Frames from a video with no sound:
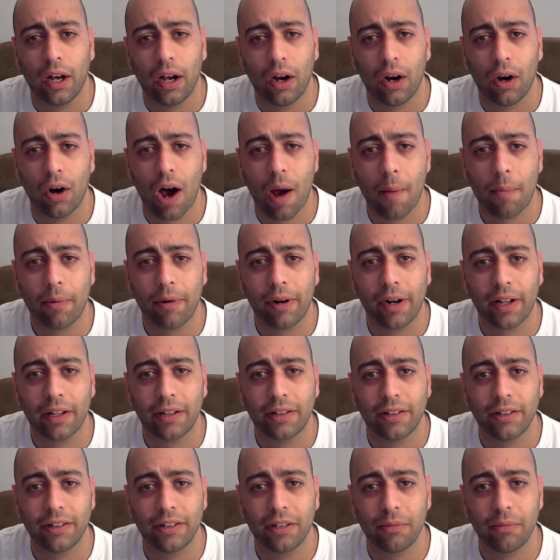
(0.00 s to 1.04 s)
operating
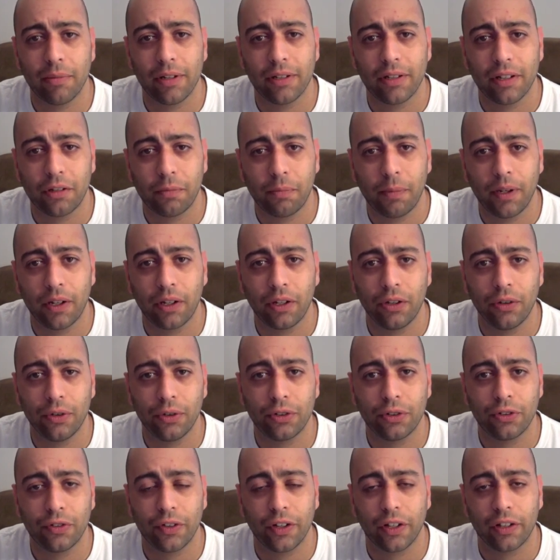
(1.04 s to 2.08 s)
system is that's being
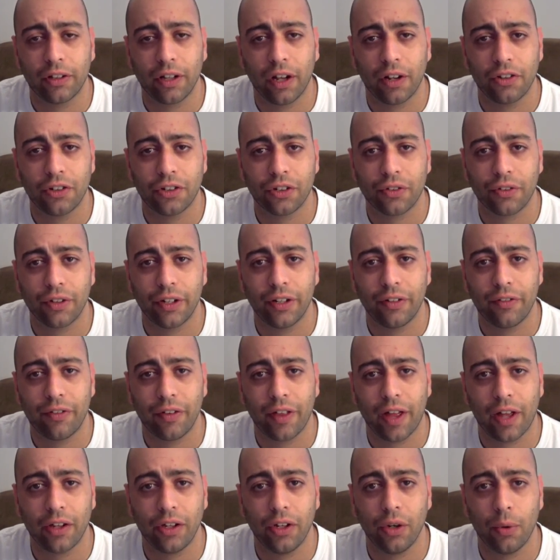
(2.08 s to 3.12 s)
used for the touchscreen for
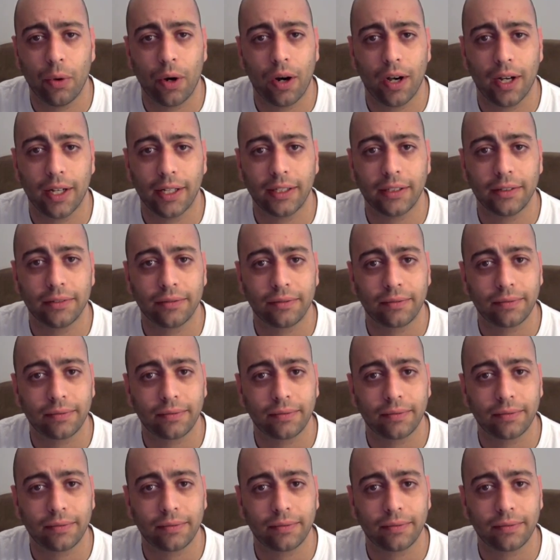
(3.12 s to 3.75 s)
that UI.